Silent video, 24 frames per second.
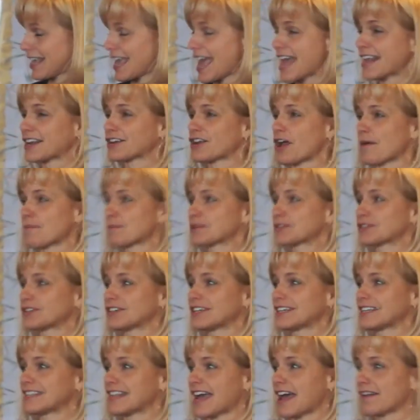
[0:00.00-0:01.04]
and an
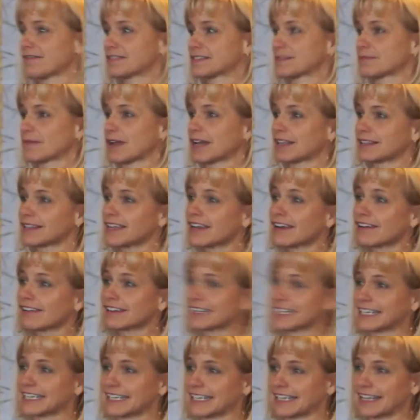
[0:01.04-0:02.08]
opportunity to have some
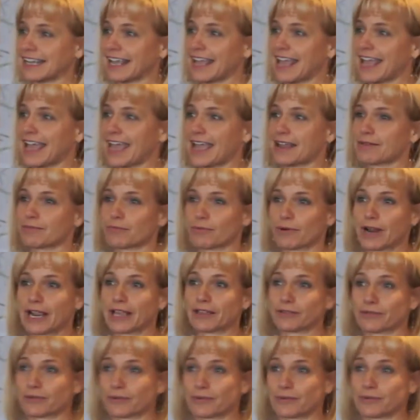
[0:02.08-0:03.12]
clarity and
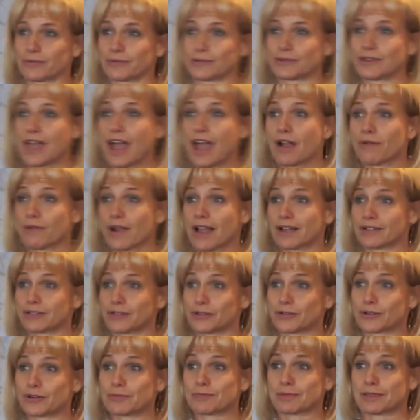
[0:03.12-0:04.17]
breakthroughs around
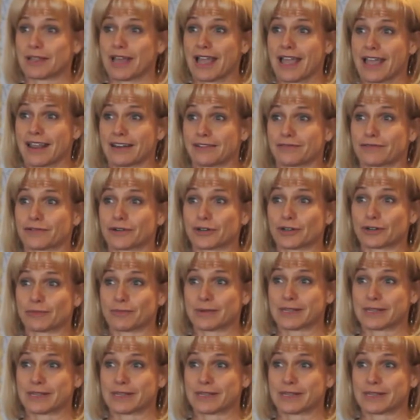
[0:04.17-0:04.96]
your plan for your